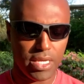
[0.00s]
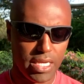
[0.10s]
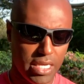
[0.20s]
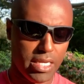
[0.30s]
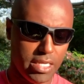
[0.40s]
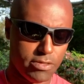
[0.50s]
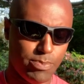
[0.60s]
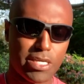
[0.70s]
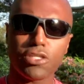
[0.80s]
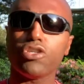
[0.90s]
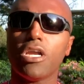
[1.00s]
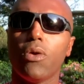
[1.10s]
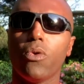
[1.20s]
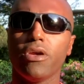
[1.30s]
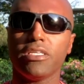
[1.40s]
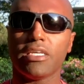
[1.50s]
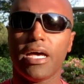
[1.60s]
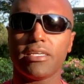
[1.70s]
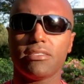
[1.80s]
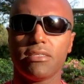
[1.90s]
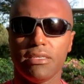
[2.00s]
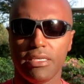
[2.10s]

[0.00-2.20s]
is because you're not wearing socks,